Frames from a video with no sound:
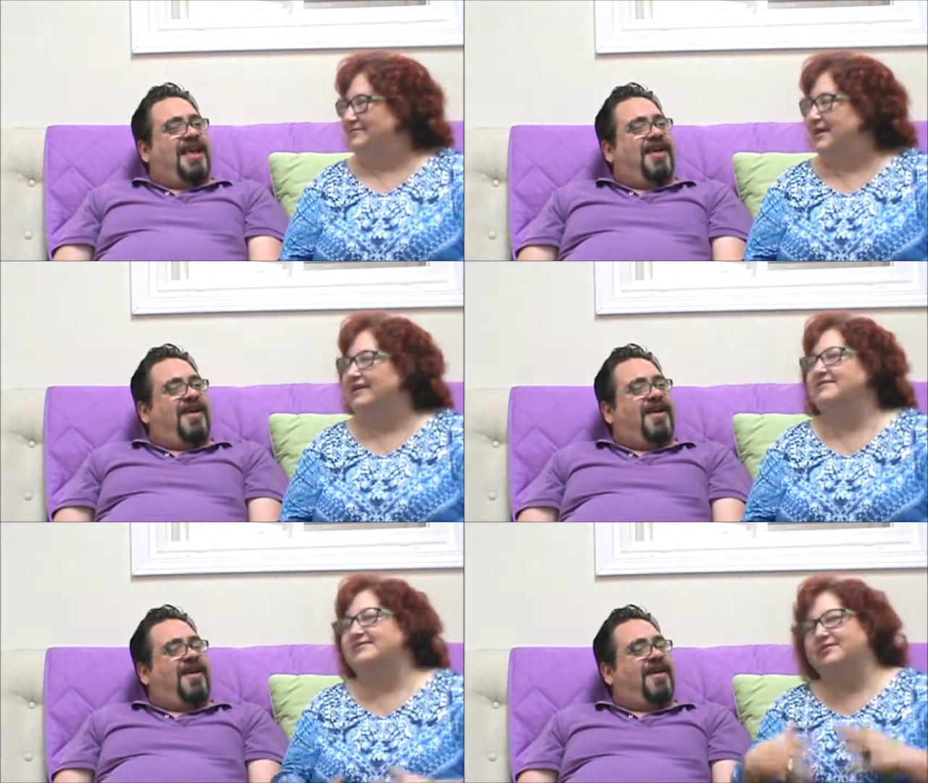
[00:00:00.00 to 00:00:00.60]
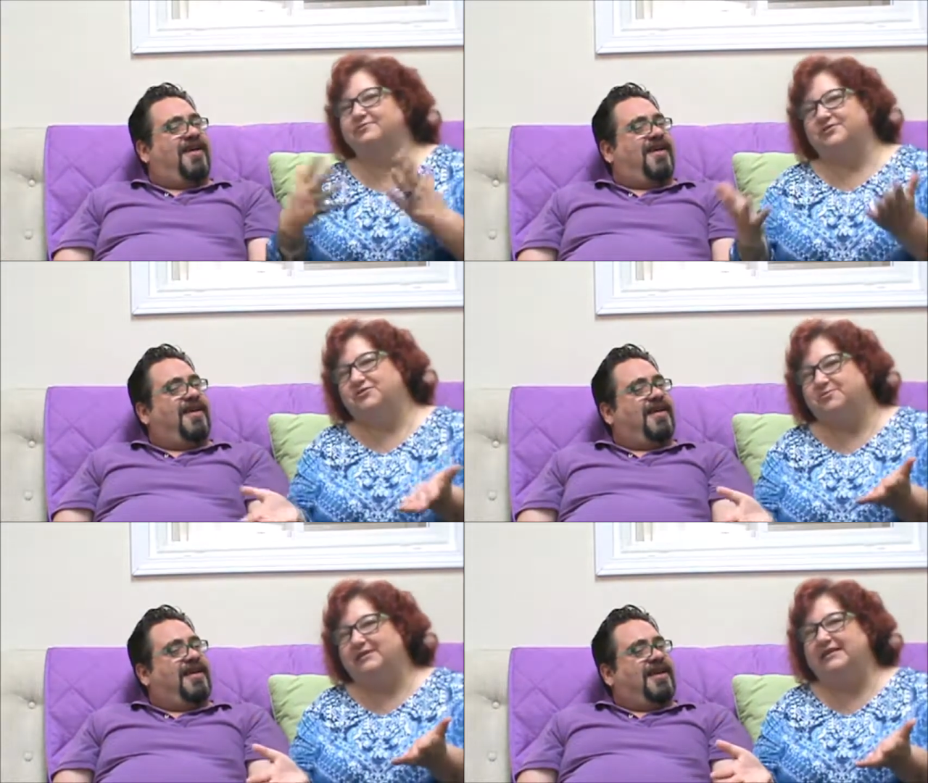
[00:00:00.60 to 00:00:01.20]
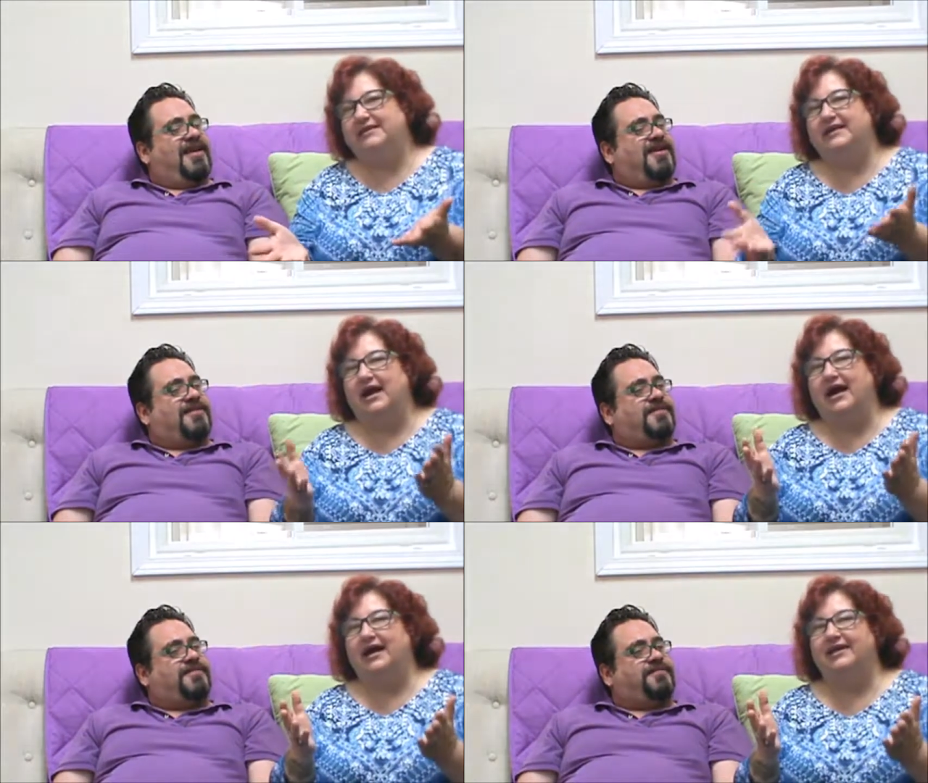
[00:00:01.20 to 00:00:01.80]
Speaker 1: And see, with me,
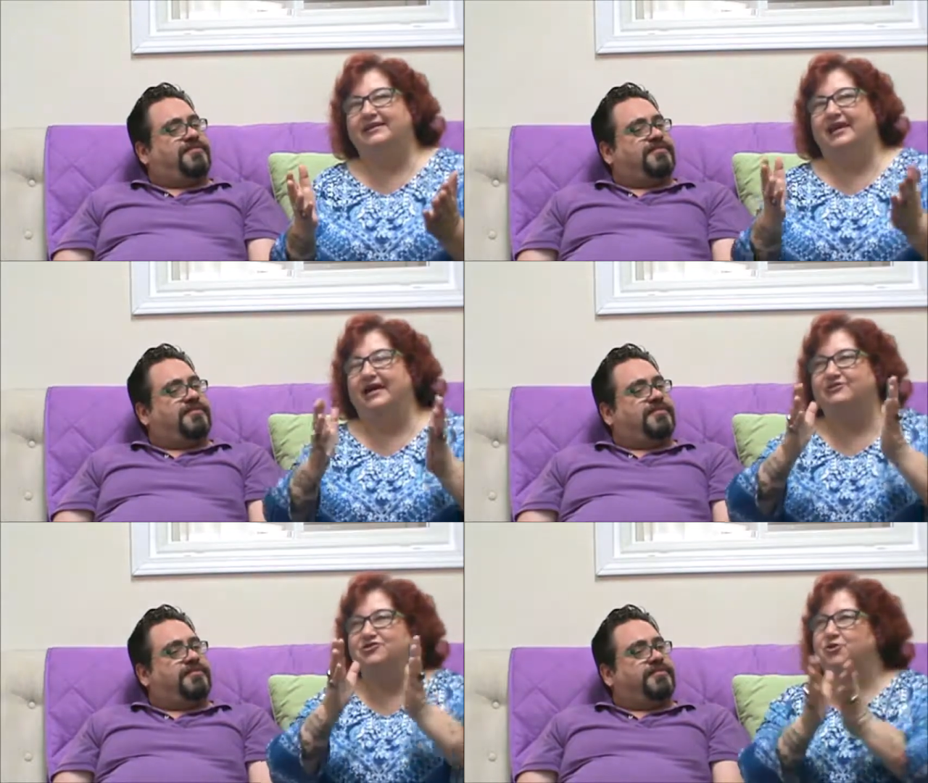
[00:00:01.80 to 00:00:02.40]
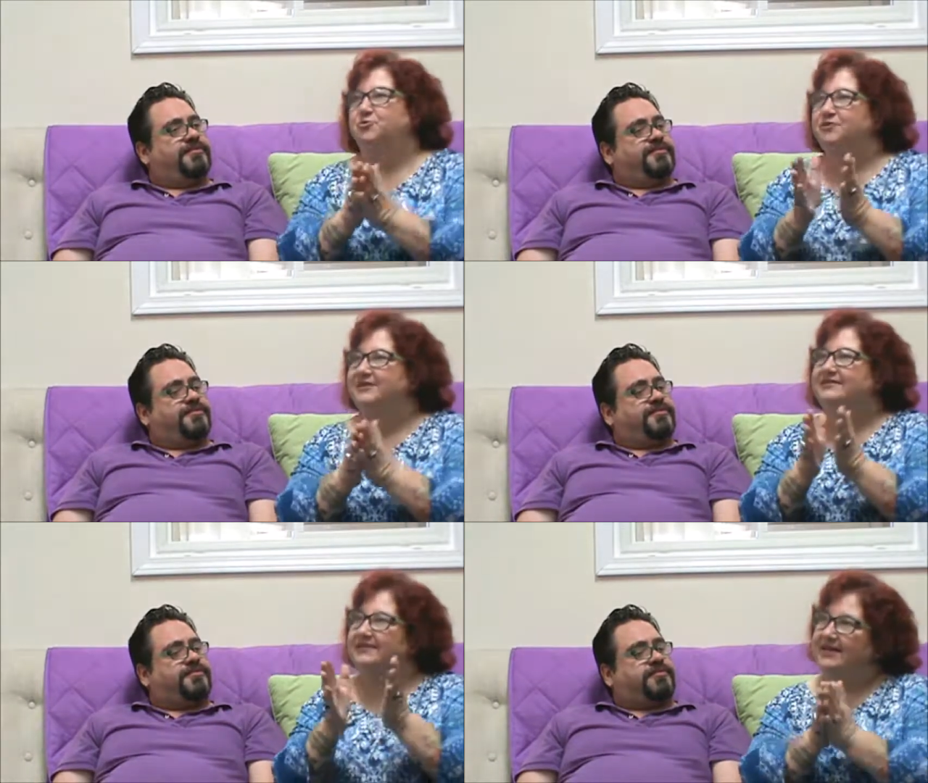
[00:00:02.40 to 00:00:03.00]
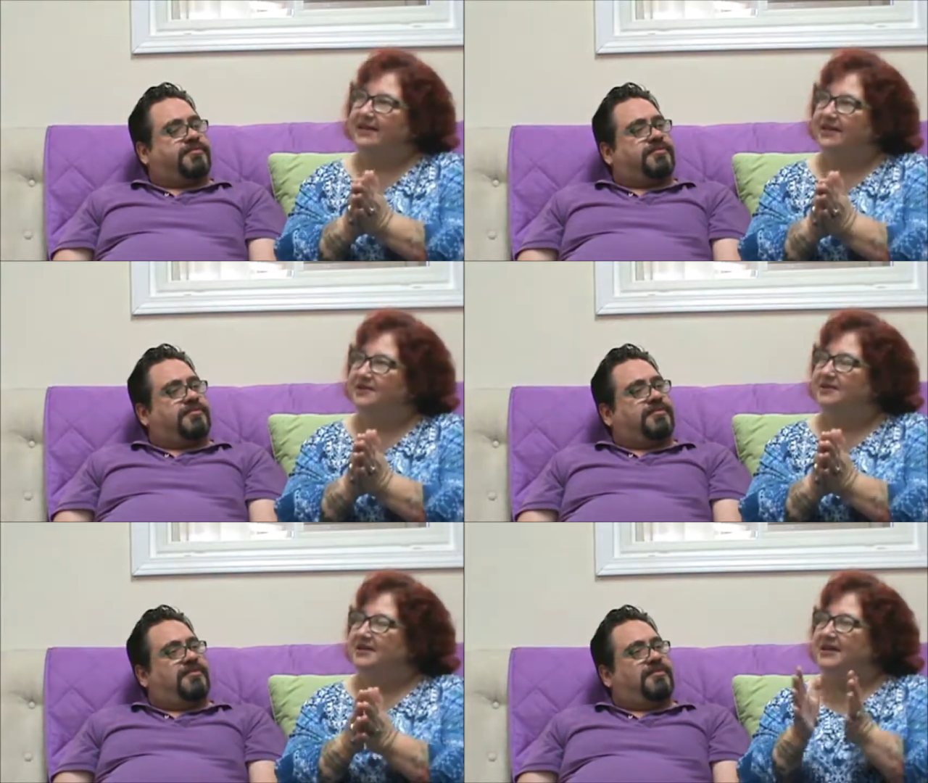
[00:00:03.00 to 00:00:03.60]
I don't get
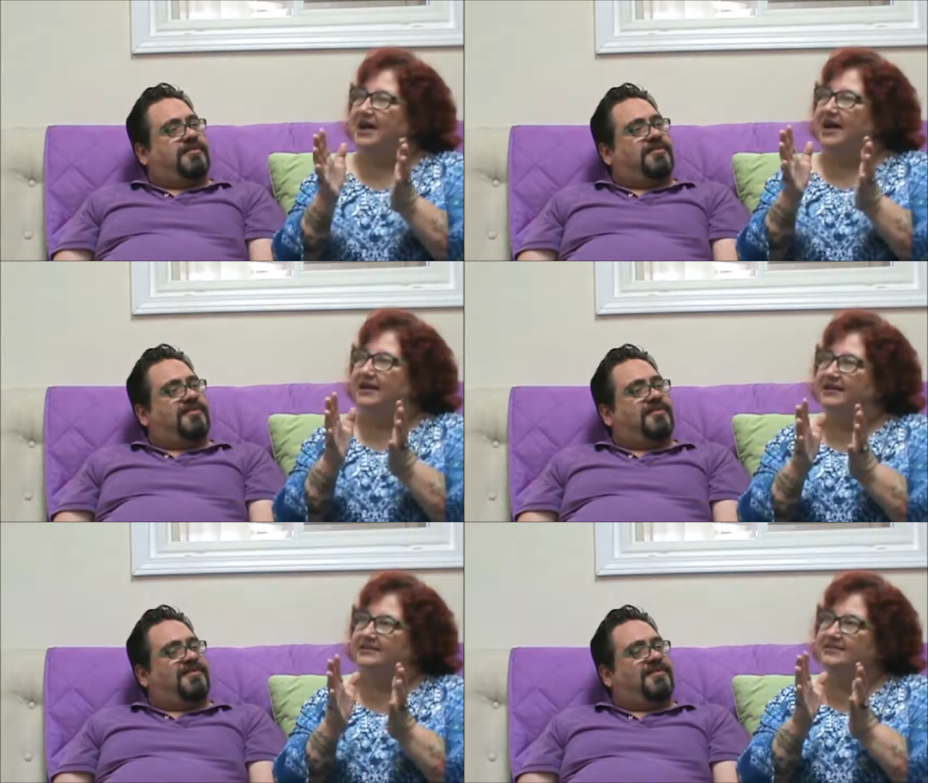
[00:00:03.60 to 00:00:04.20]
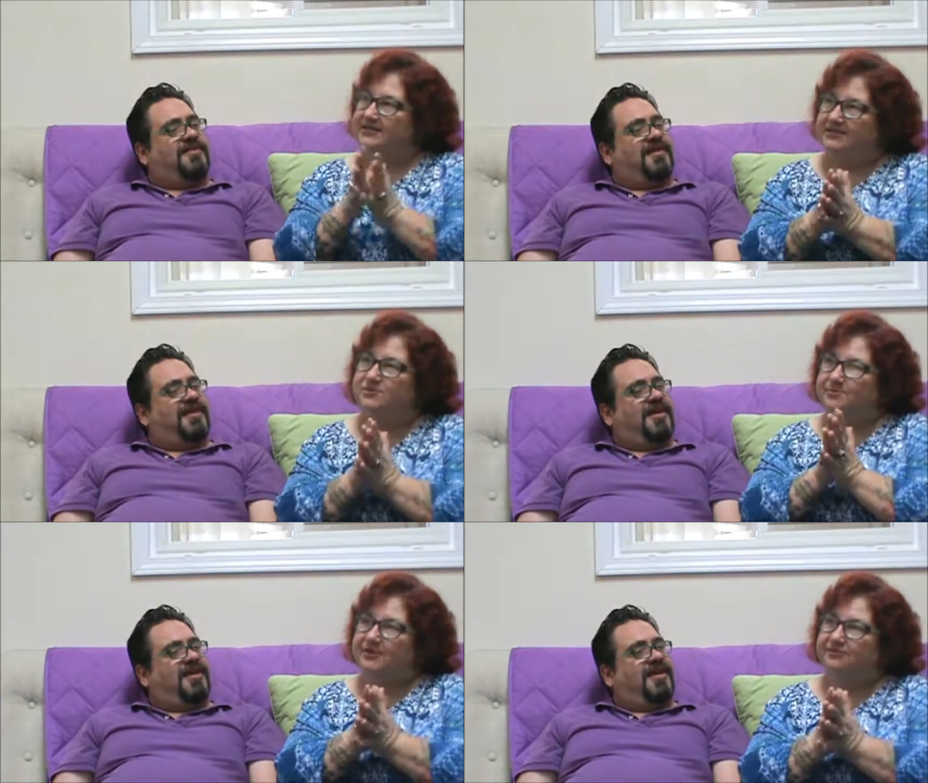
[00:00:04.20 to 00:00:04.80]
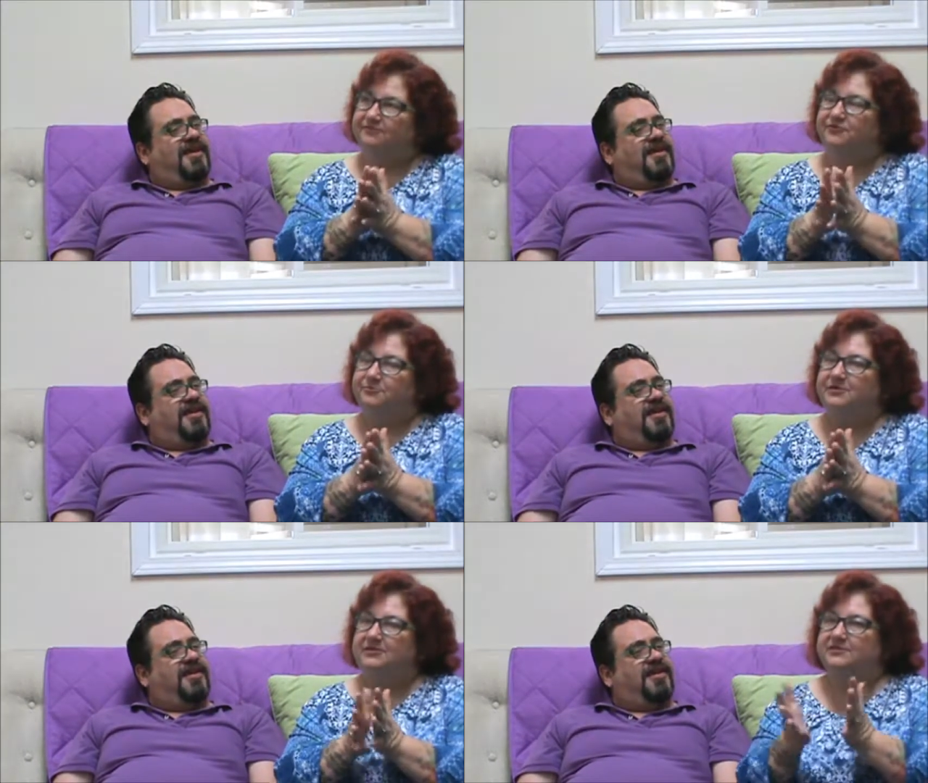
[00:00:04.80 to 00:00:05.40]
that. It takes me a few
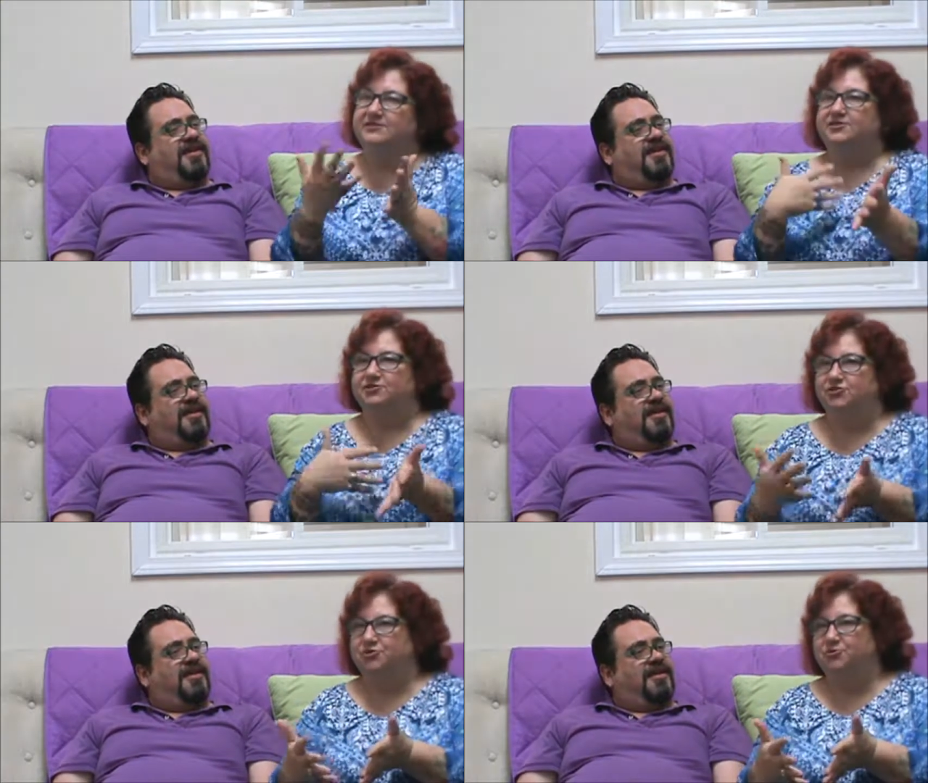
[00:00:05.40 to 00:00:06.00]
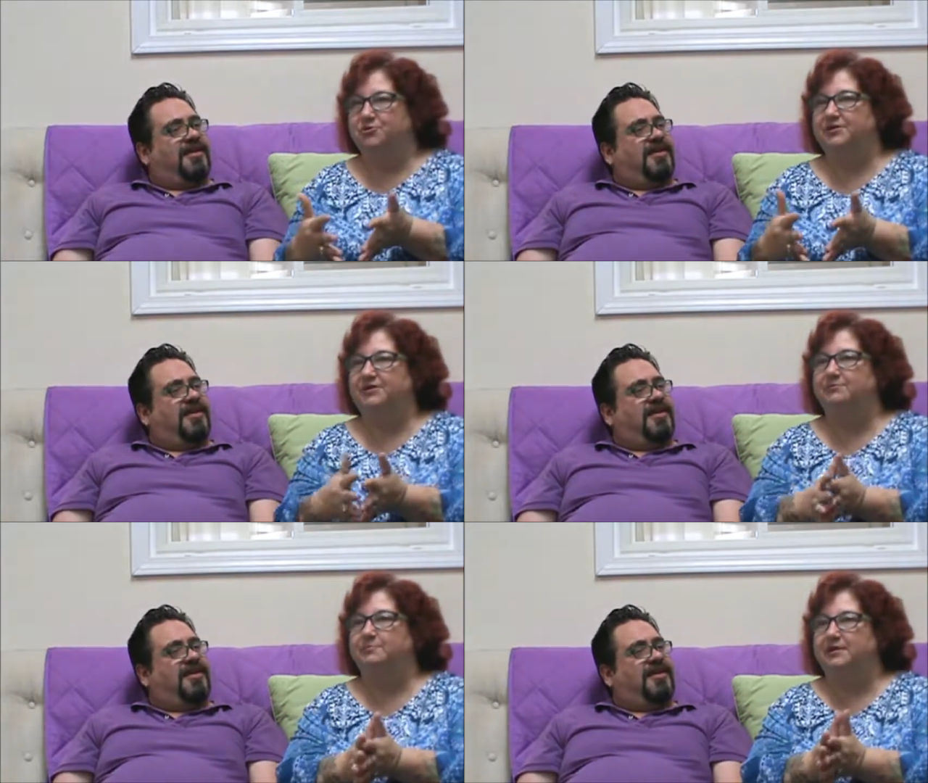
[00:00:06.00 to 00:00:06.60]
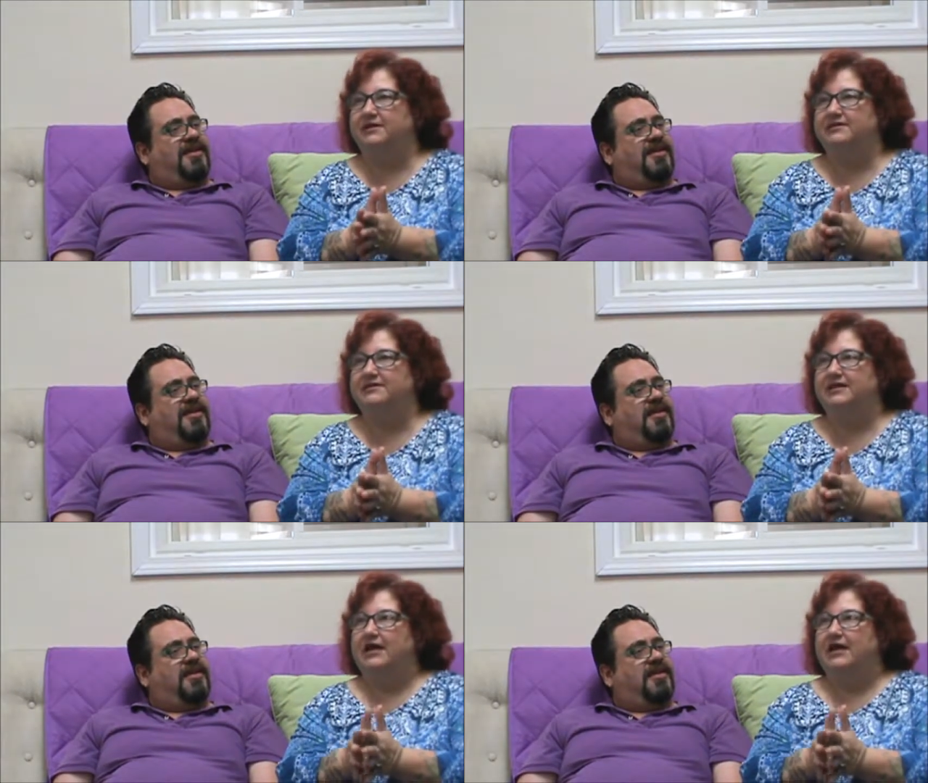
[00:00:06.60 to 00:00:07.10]
minutes to tune in, but